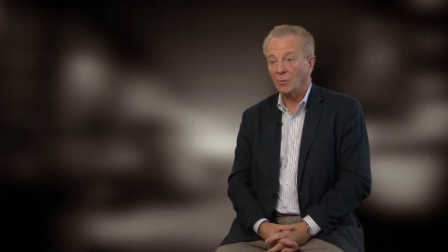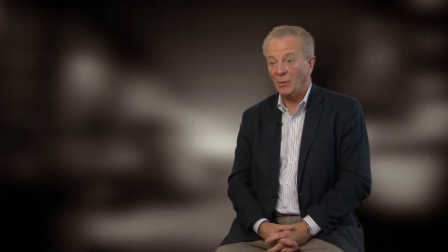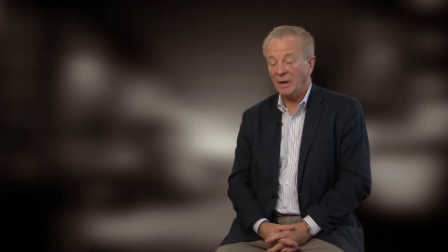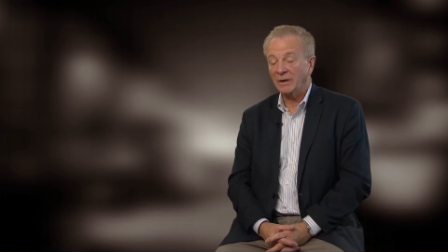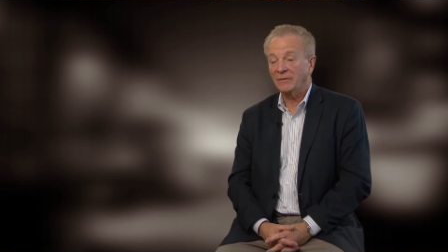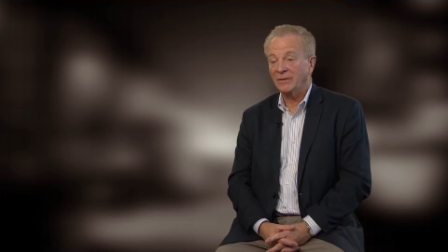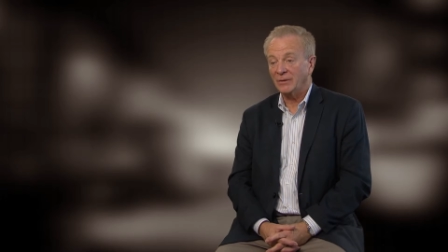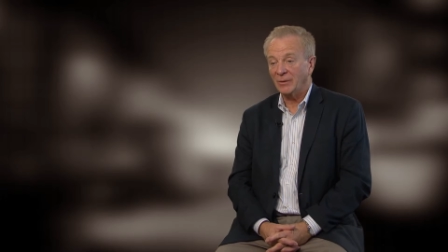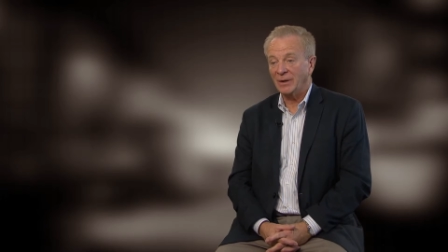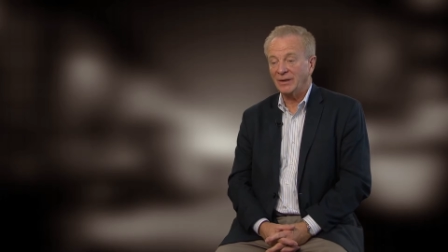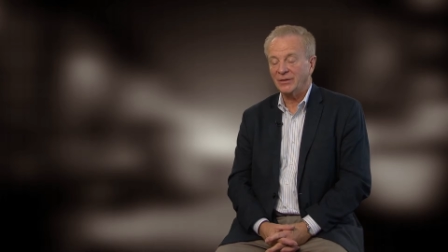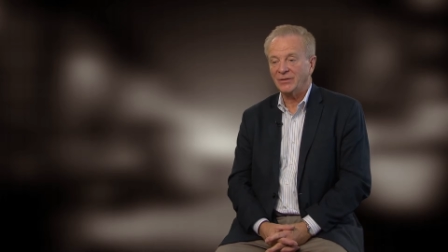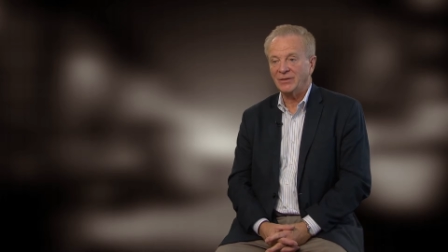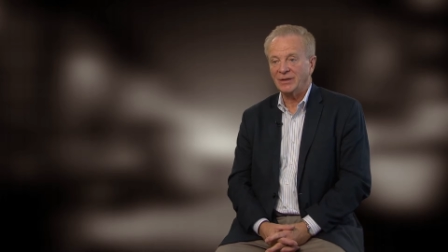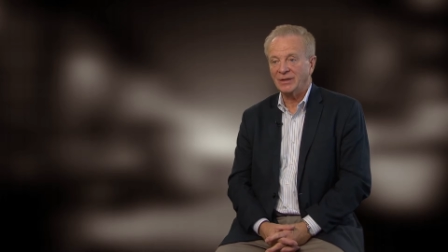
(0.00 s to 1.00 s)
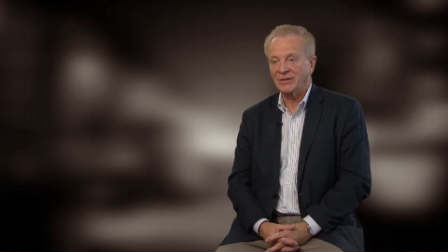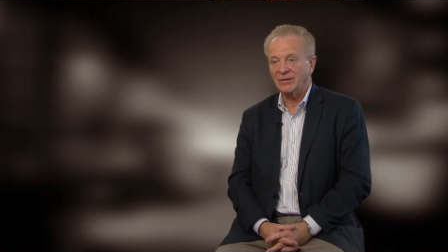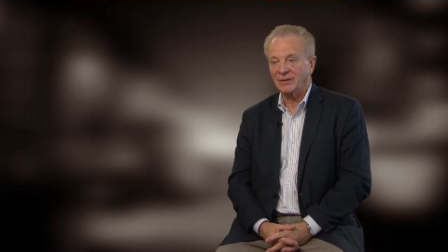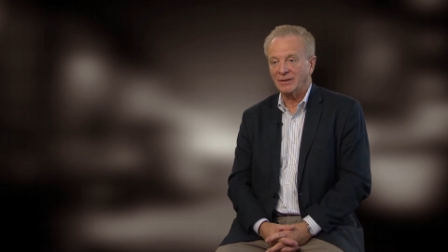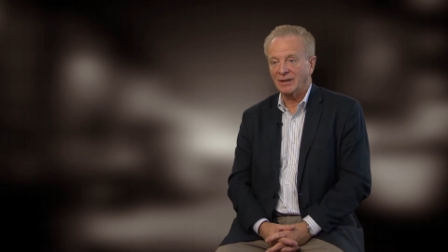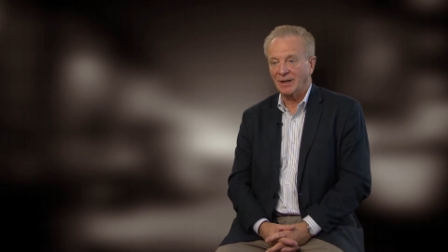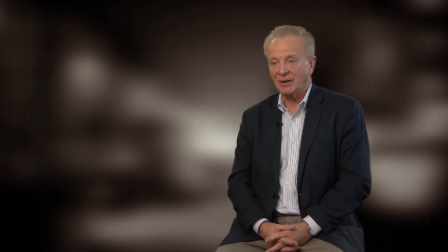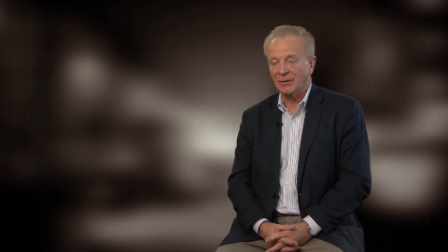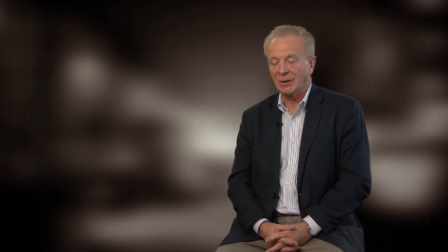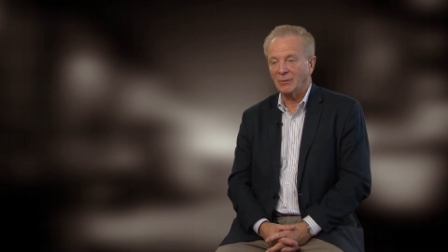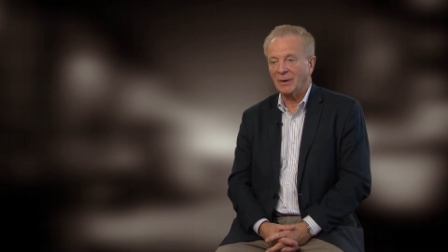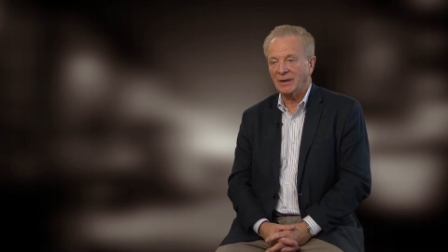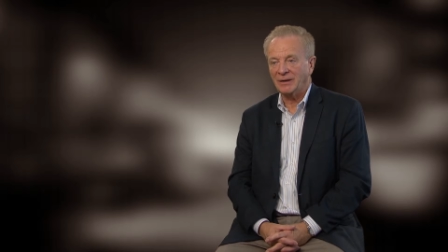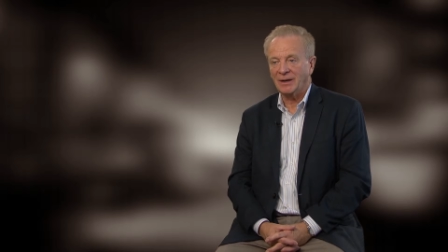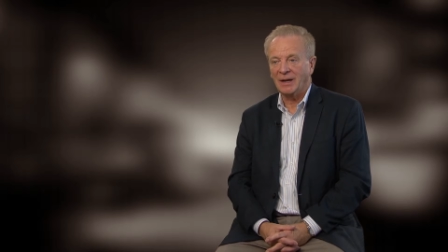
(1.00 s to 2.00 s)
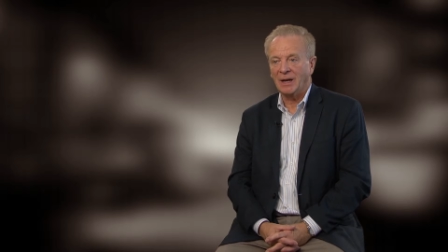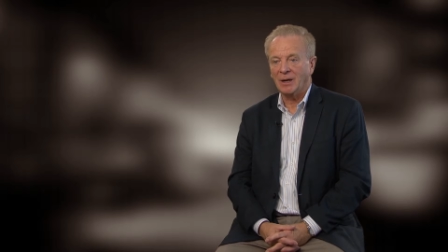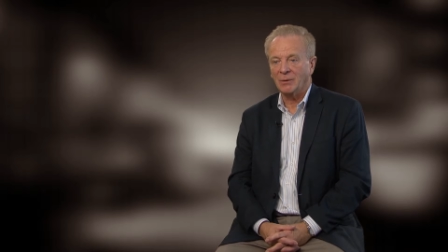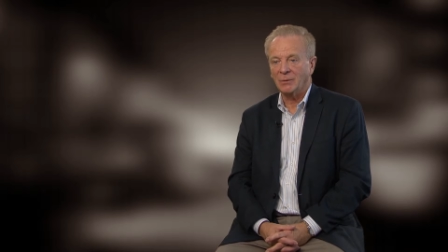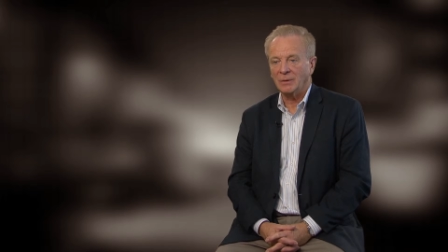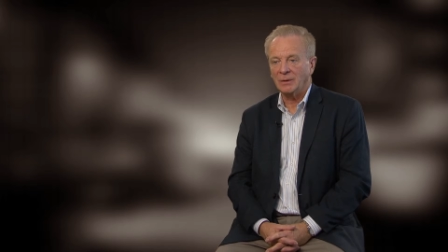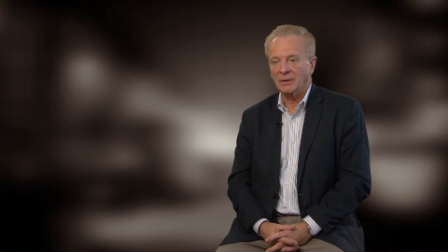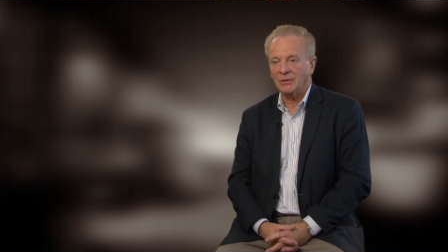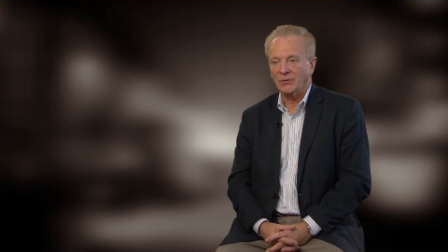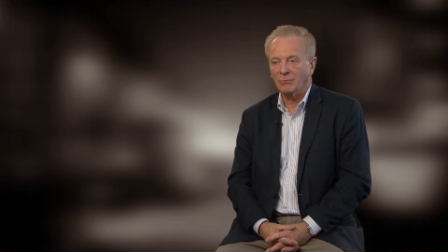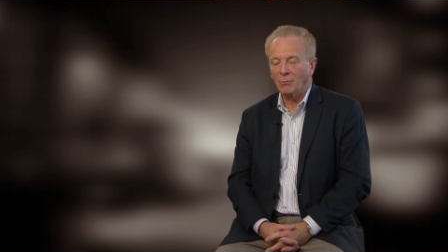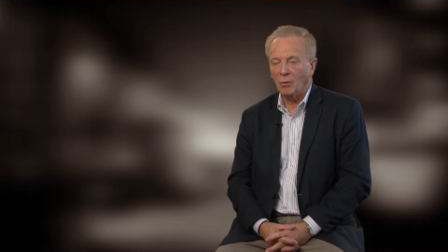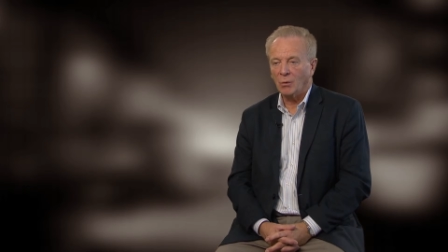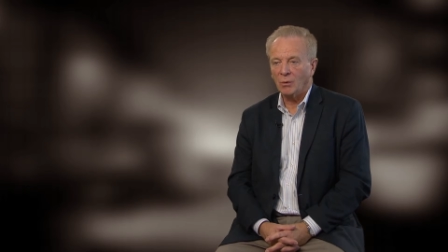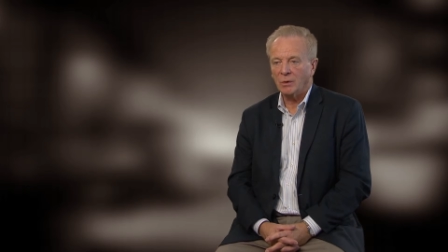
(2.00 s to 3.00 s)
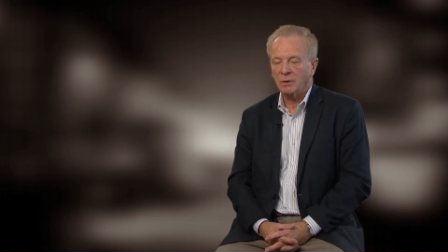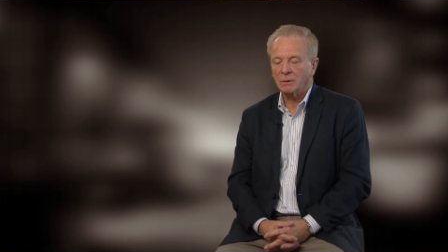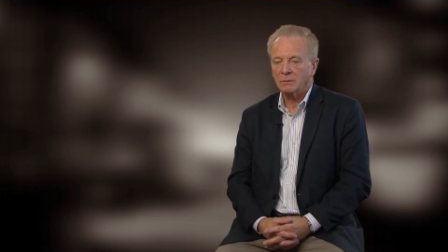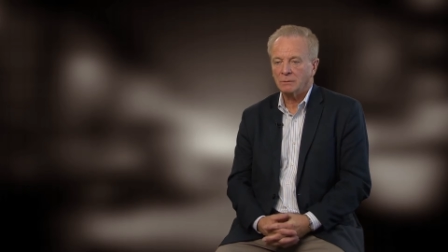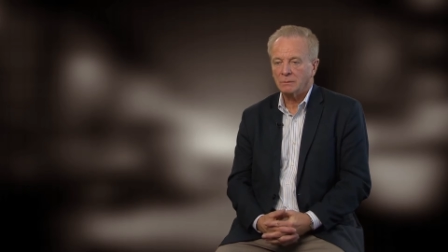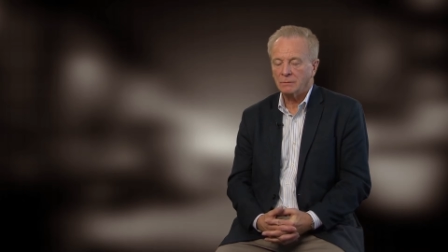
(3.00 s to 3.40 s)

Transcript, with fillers: One of the greatest needs in Calgary right now is more